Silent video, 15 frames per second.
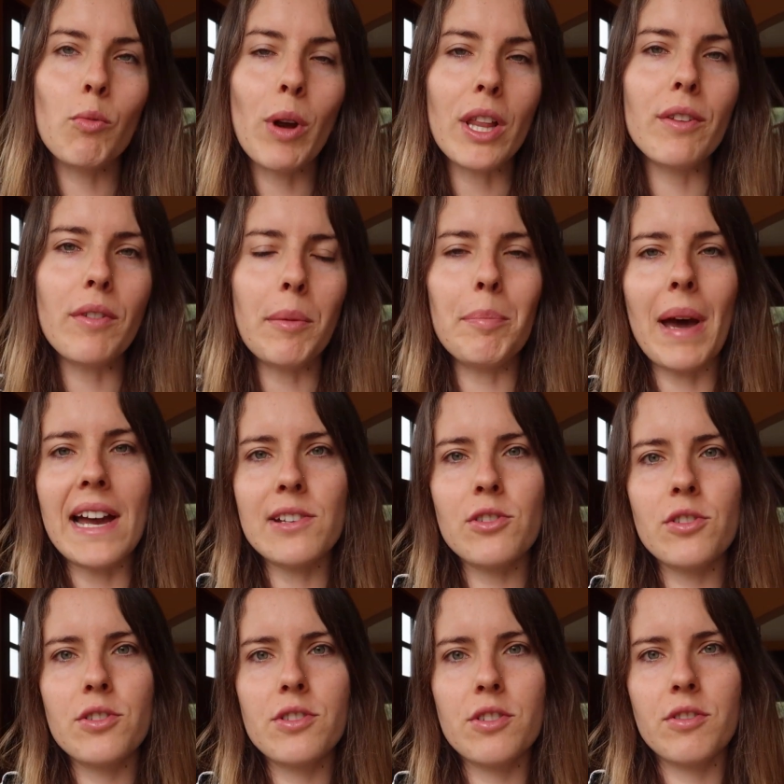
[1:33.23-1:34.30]
Relevant
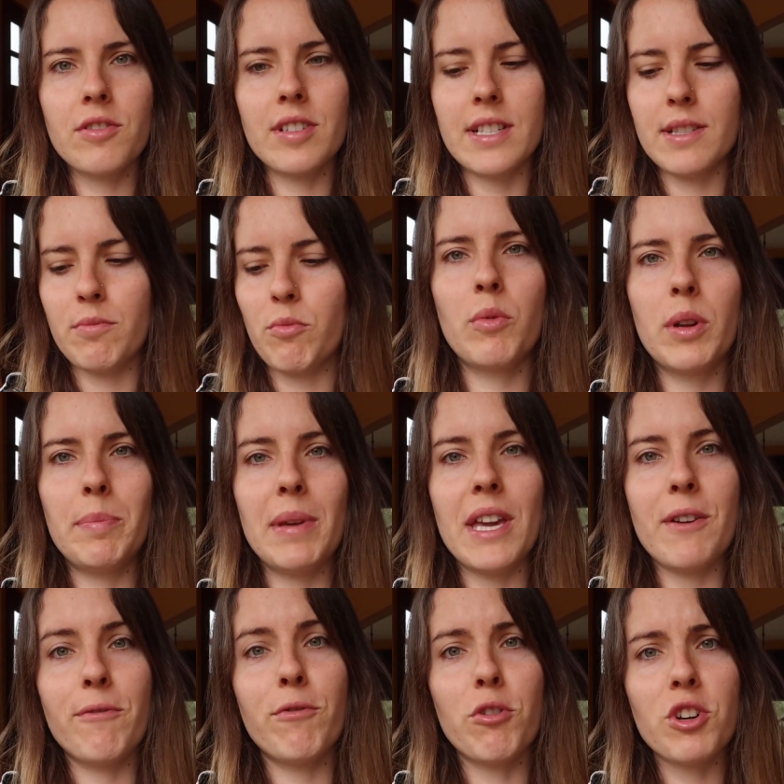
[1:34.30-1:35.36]
bachelor's degrees would
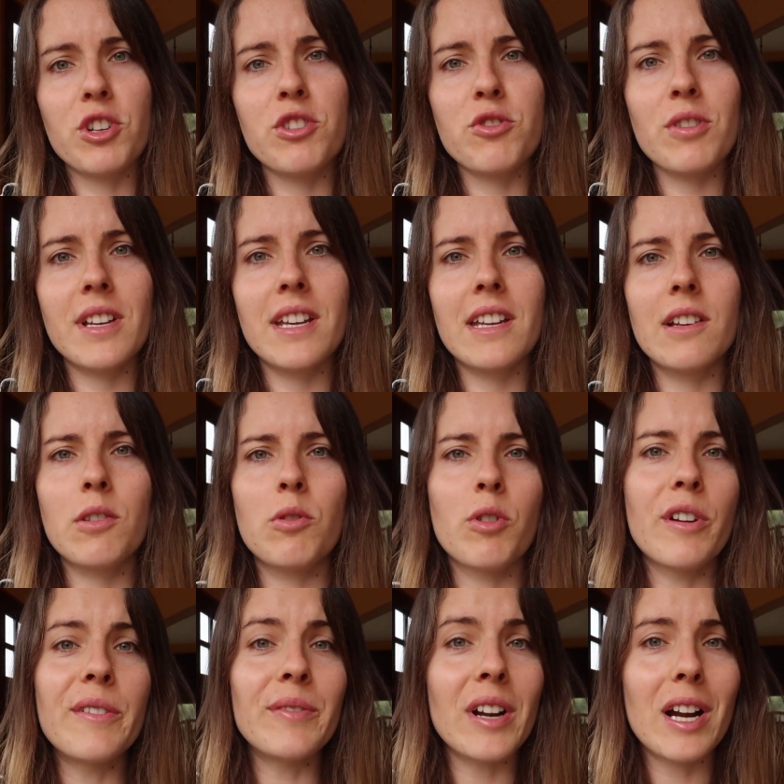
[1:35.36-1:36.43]
be forestry
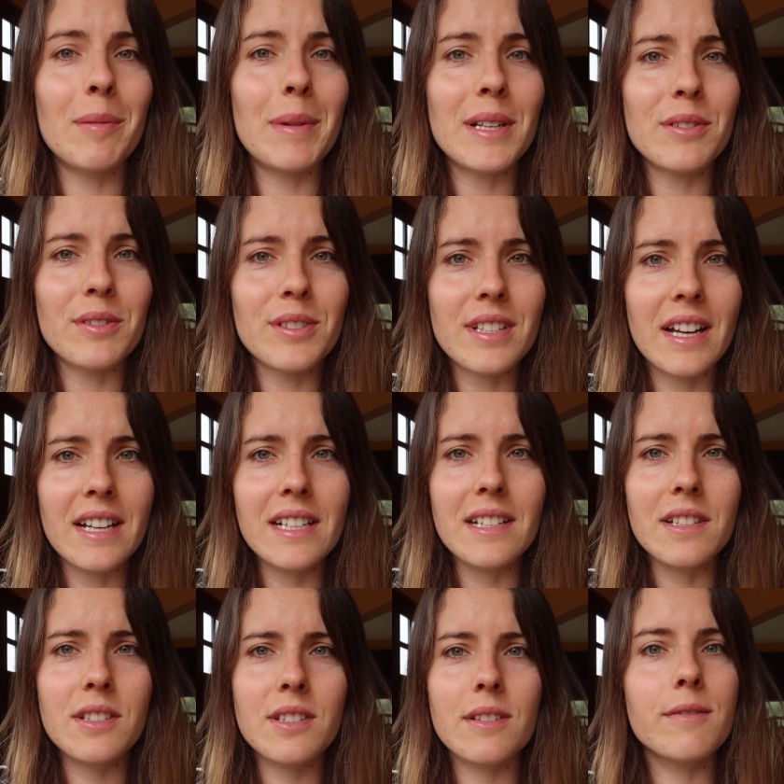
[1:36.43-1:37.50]
or environmental
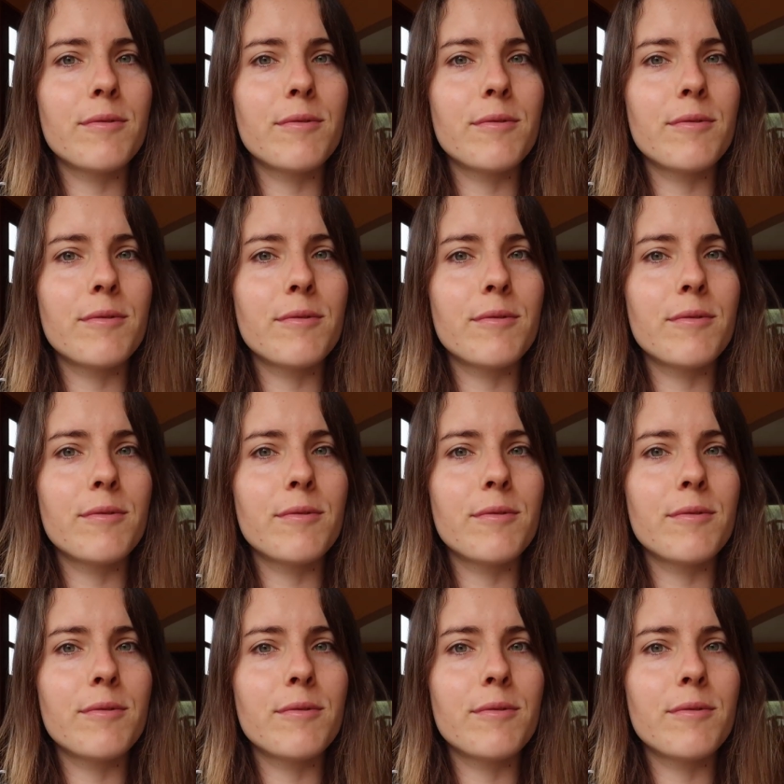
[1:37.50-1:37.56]
science.